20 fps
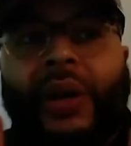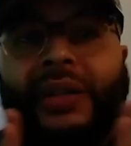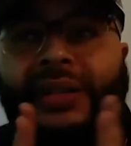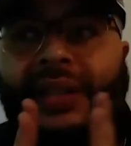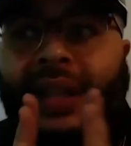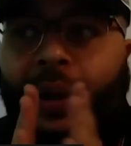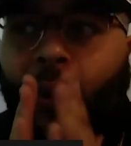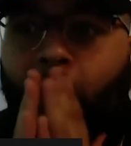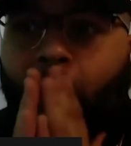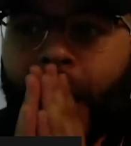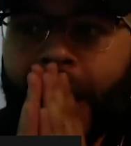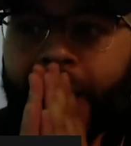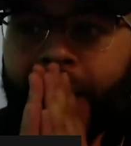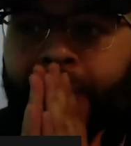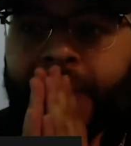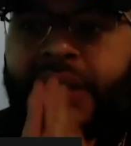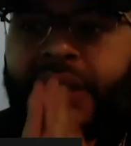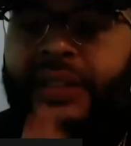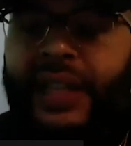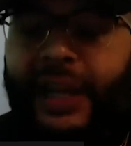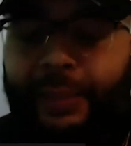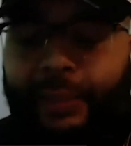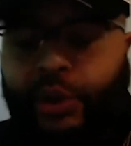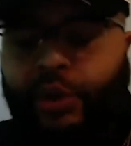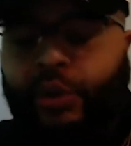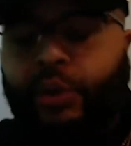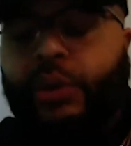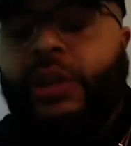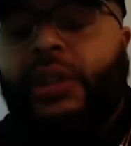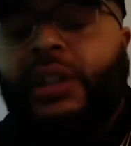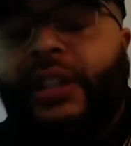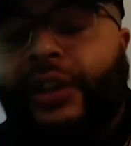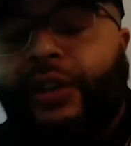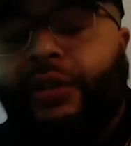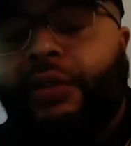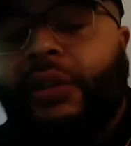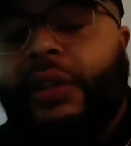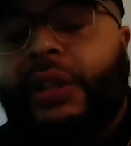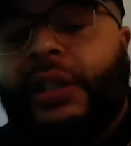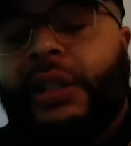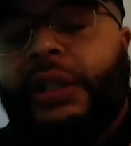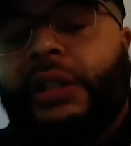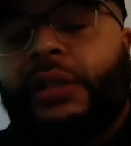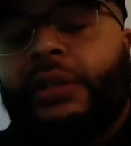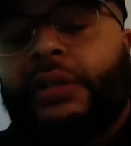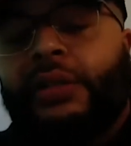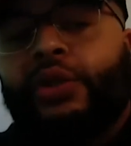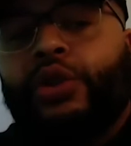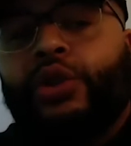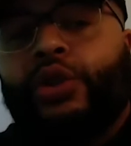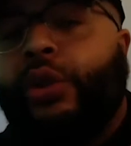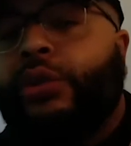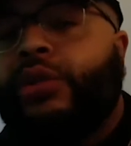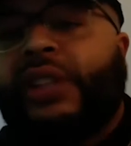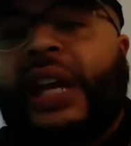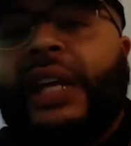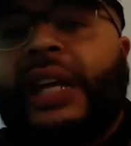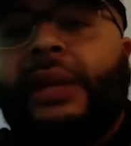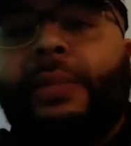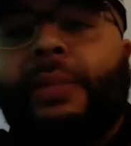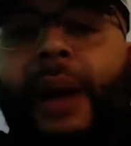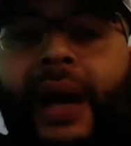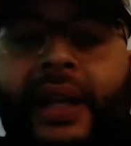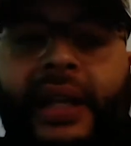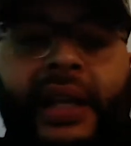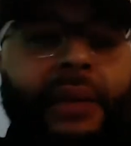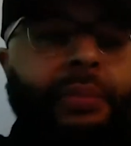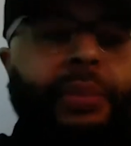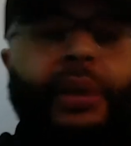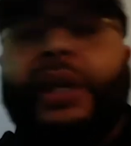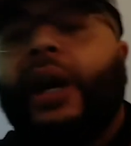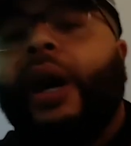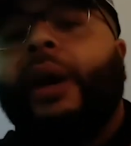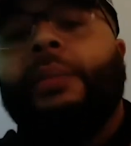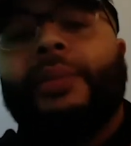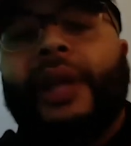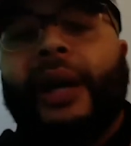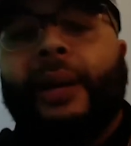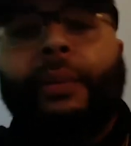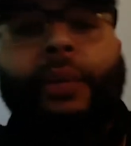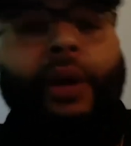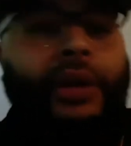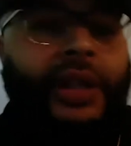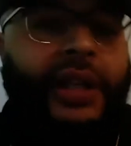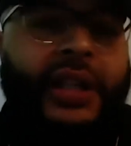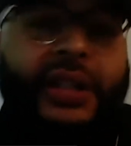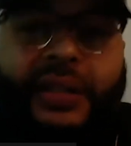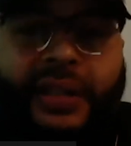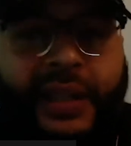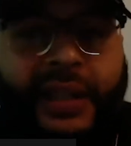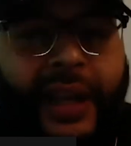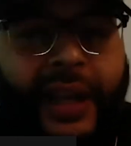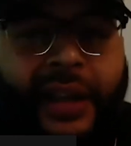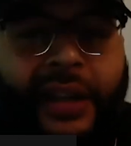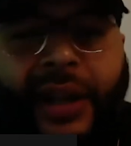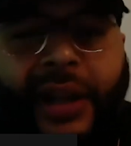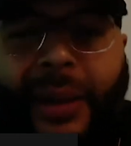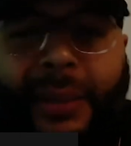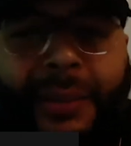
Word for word: to say wannabes, like, but you could literally search anybody and become them on the internet. You know